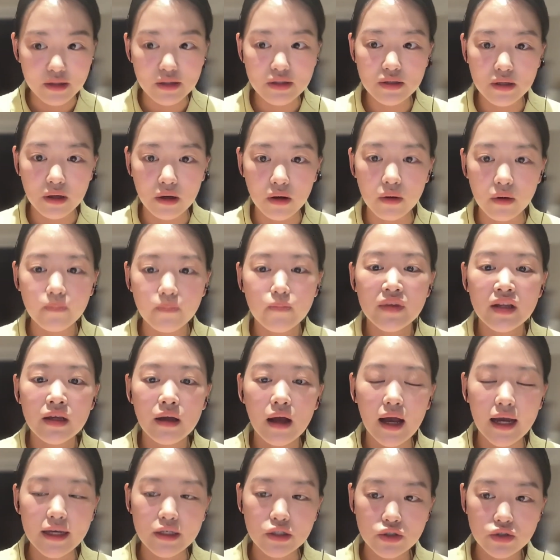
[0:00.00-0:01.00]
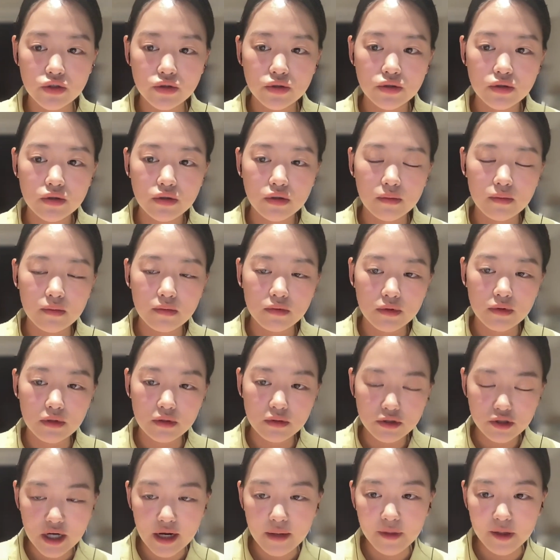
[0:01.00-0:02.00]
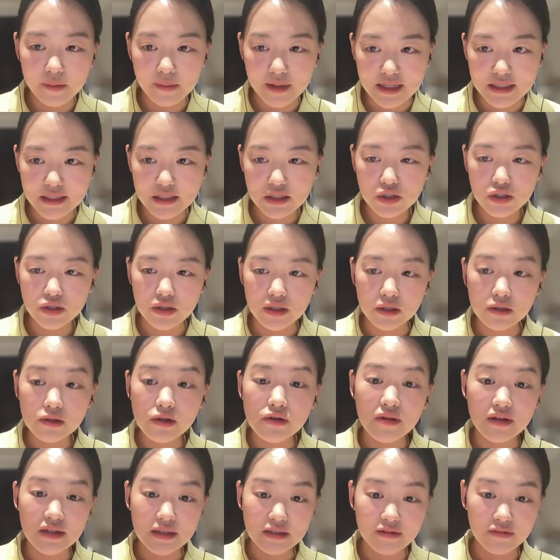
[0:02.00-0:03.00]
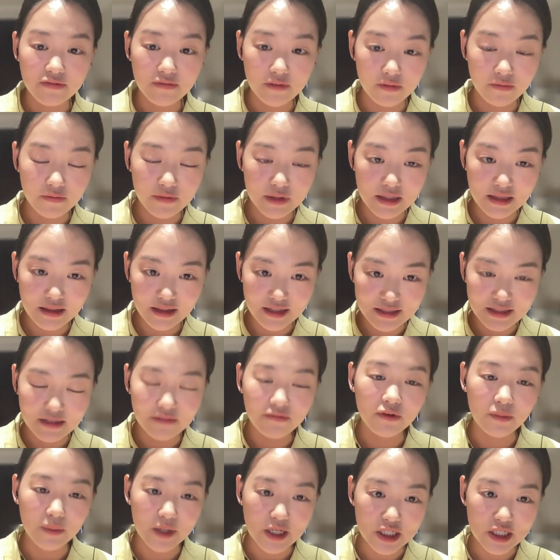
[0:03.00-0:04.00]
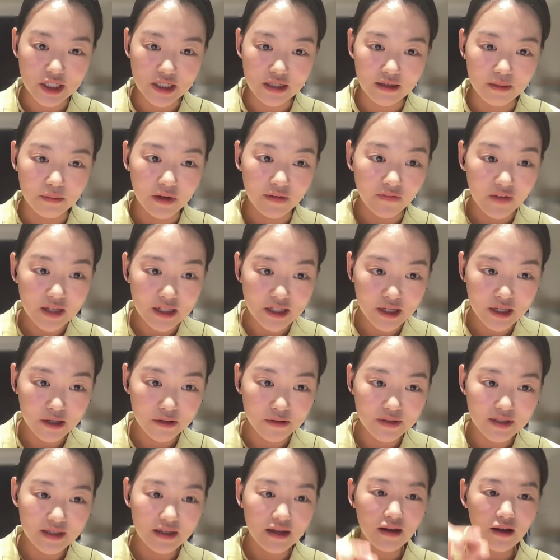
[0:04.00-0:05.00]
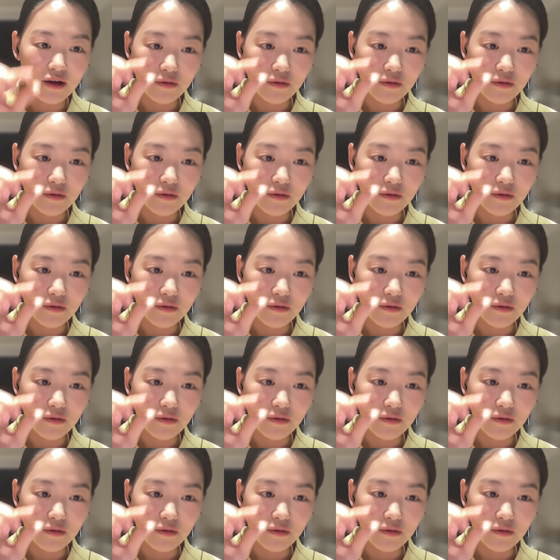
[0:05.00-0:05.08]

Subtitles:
So I do try my best to include this information in my videos,